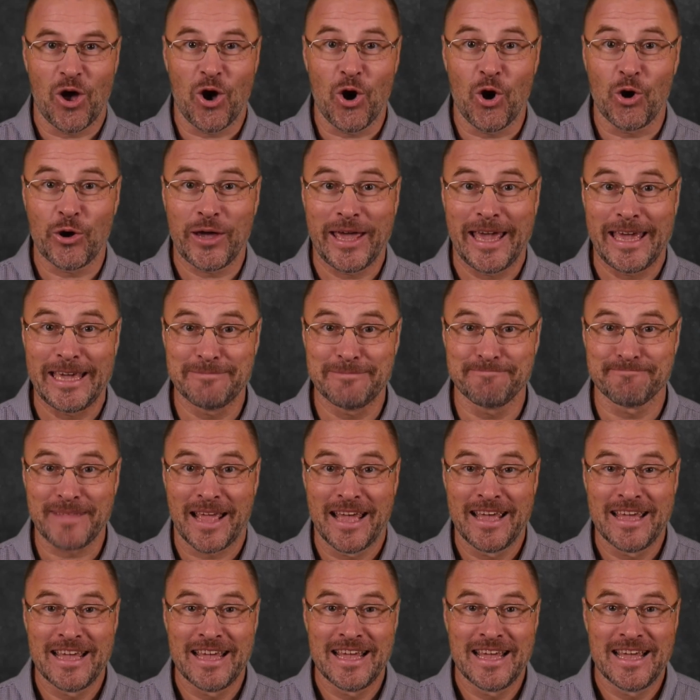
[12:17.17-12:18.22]
Okay,
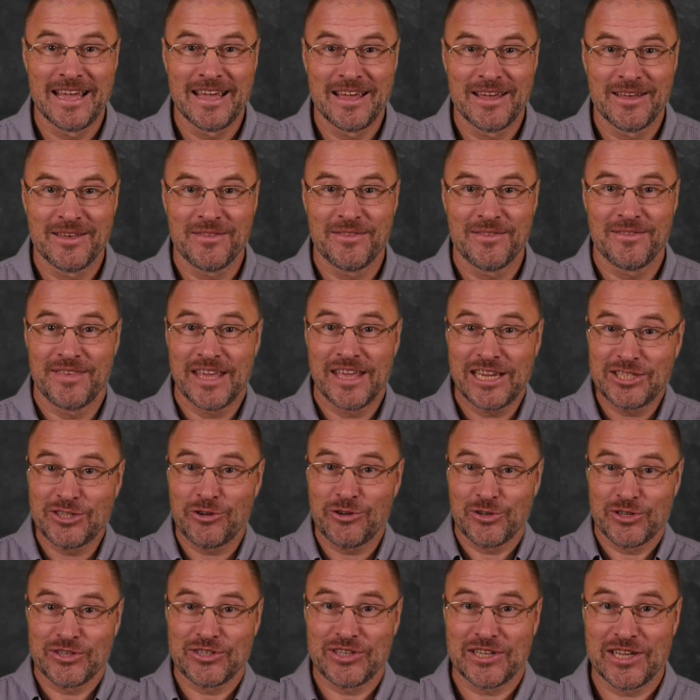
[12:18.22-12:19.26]
this
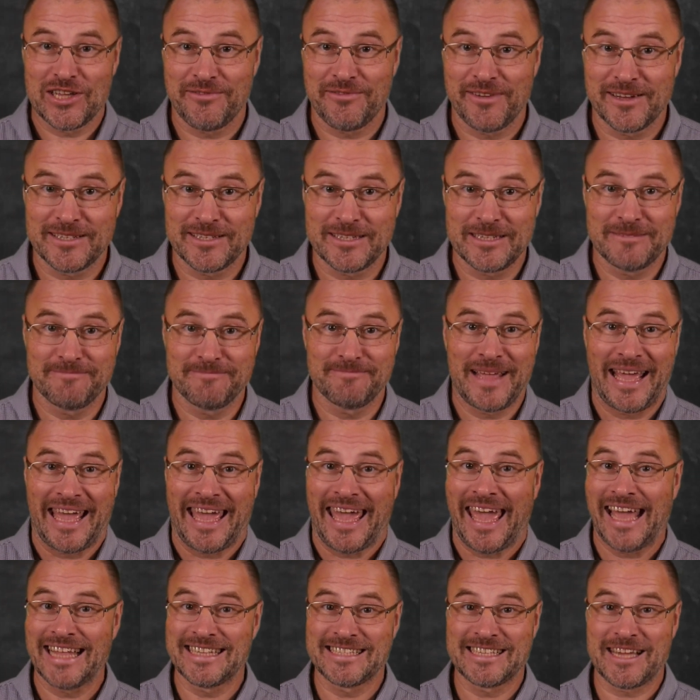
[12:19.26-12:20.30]
should serve as a
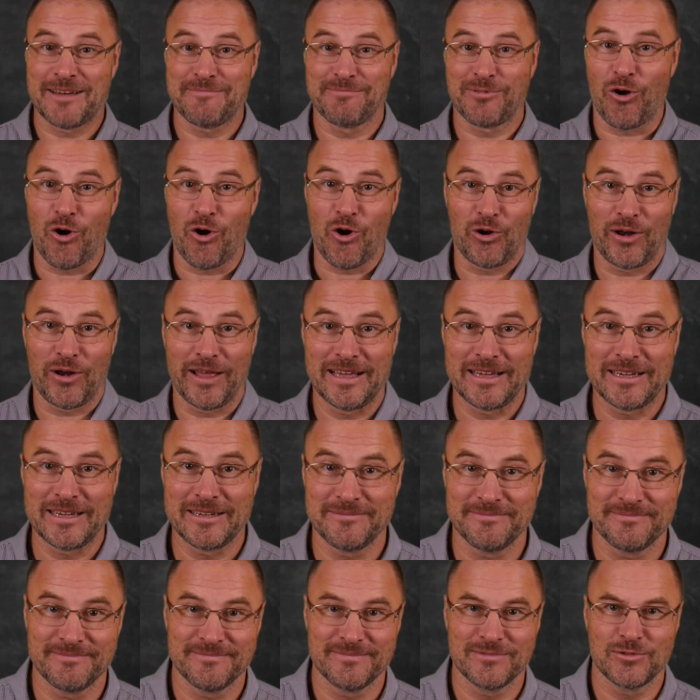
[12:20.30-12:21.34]
heads-up calling
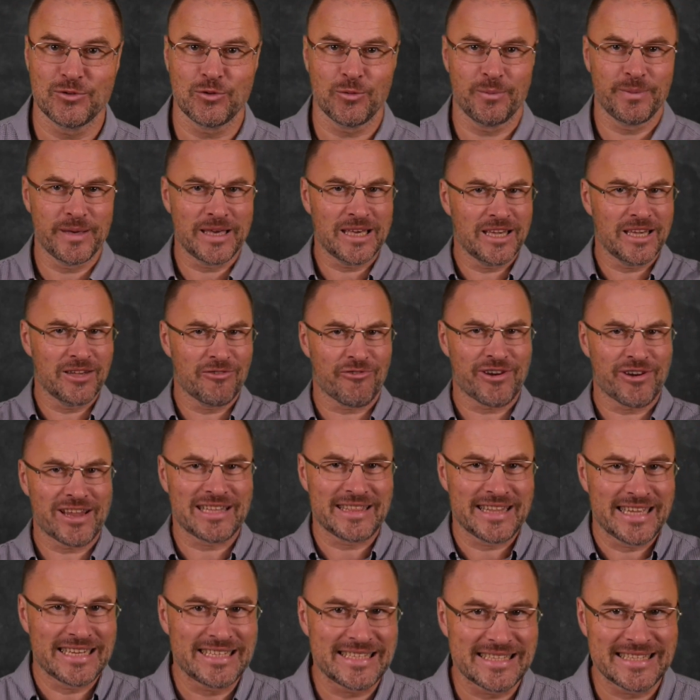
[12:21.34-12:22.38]
to be
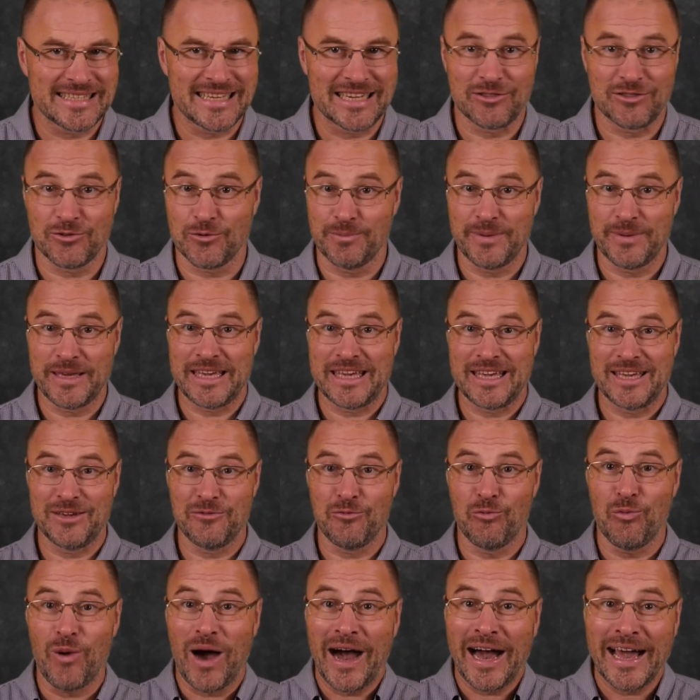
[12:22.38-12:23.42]
realistic, to be
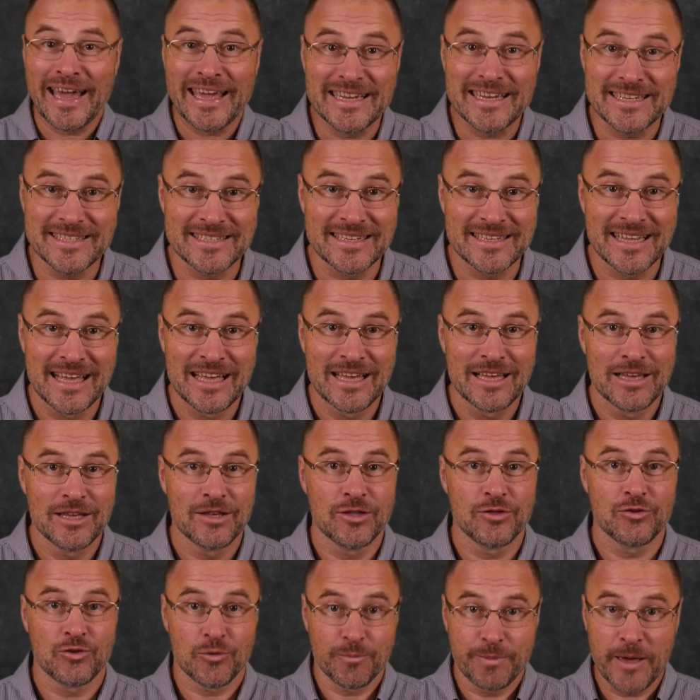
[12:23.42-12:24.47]
wise,
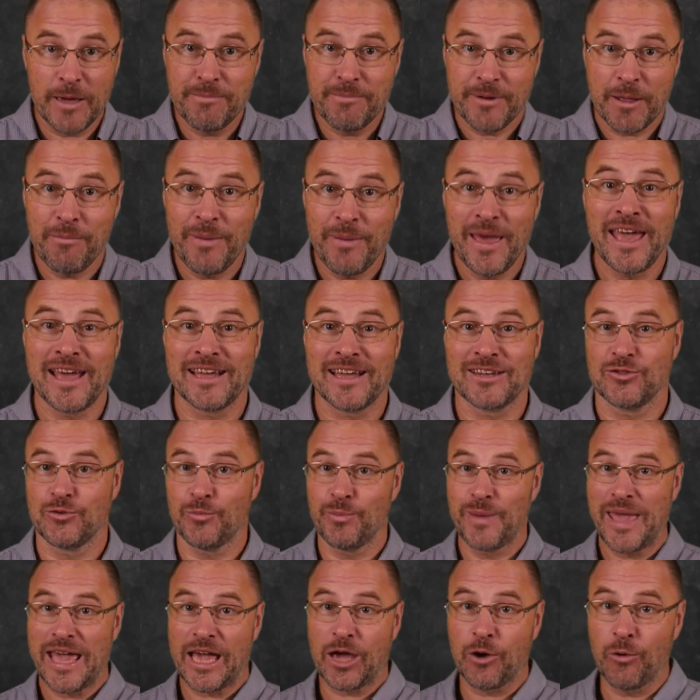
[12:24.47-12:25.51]
to be prepared, to
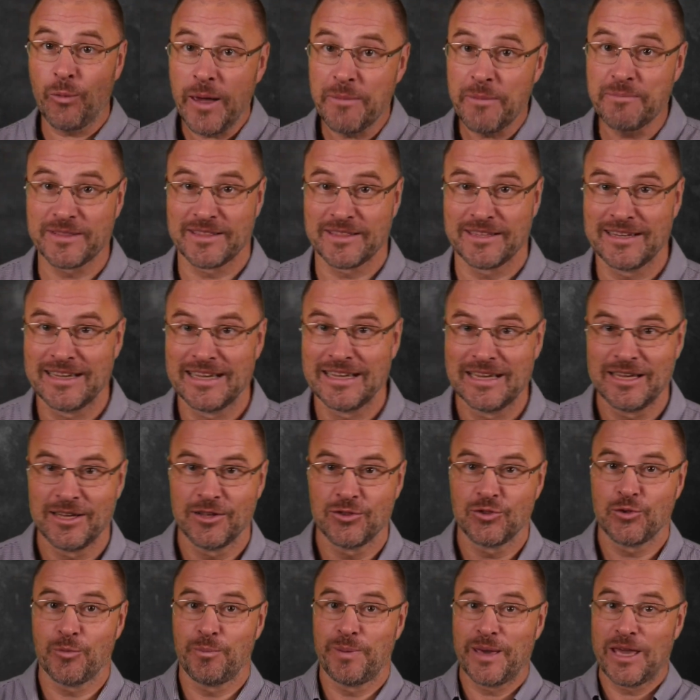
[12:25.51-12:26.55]
be equipped,
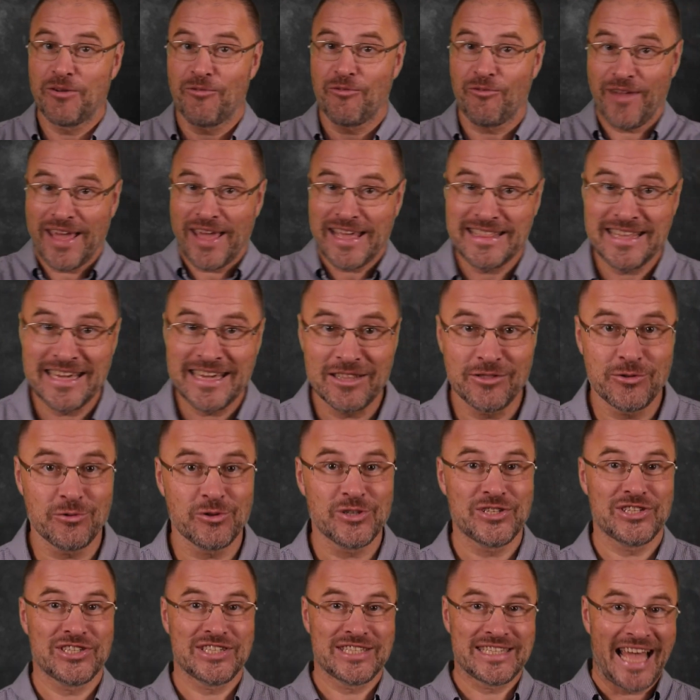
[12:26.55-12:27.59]
to be ready to
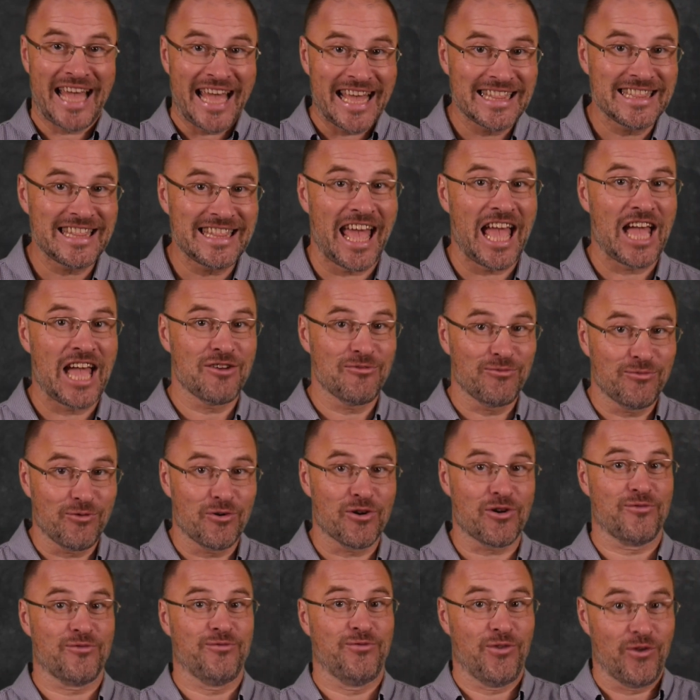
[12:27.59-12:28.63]
stand and
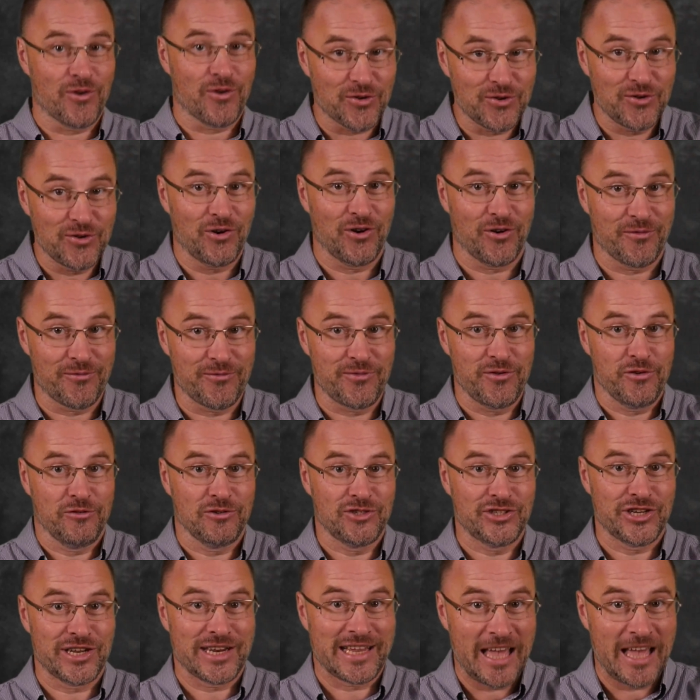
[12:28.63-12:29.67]
work for your
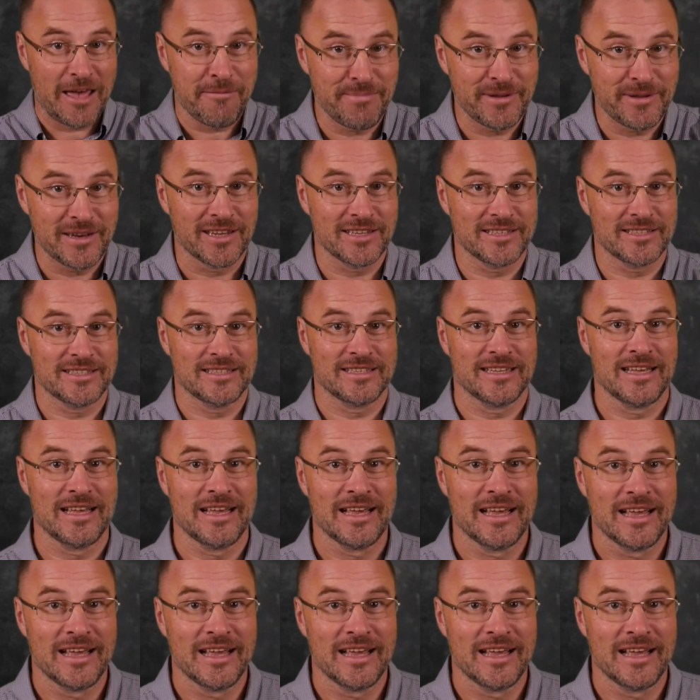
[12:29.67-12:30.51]
future happiness.